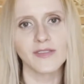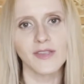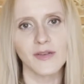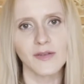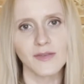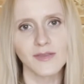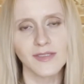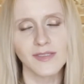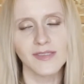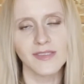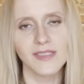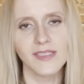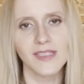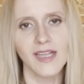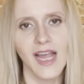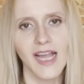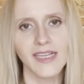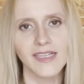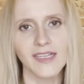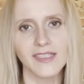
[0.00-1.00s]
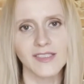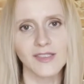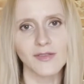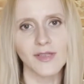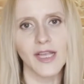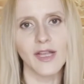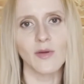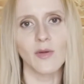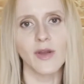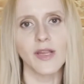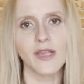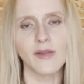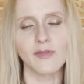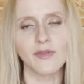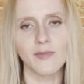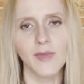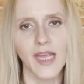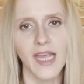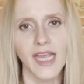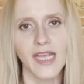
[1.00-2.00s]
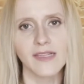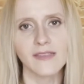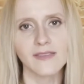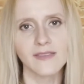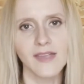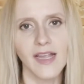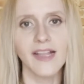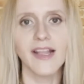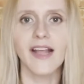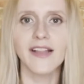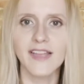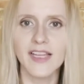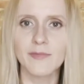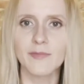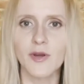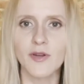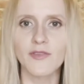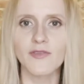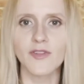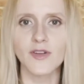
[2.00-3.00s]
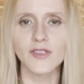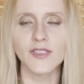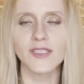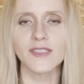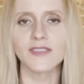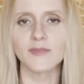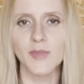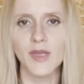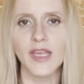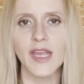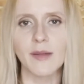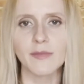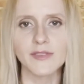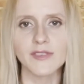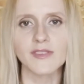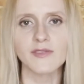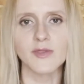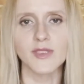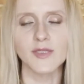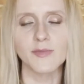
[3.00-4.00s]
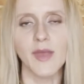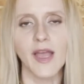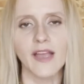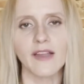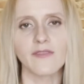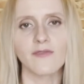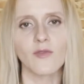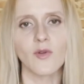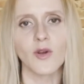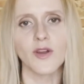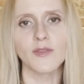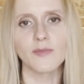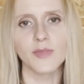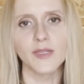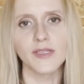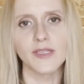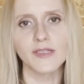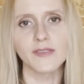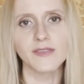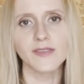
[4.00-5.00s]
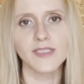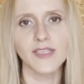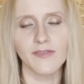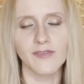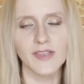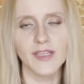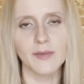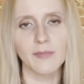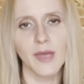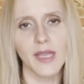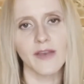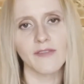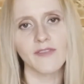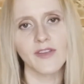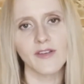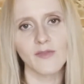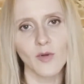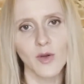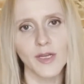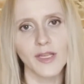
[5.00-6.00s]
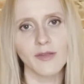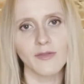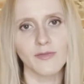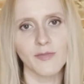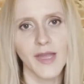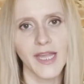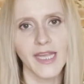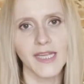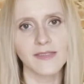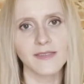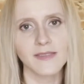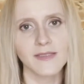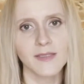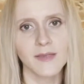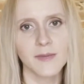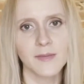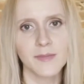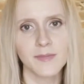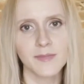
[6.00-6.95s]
So I do like working with my hands. I like both versions, being able to switch back and forth, but there's definitely a benefit working with my hands.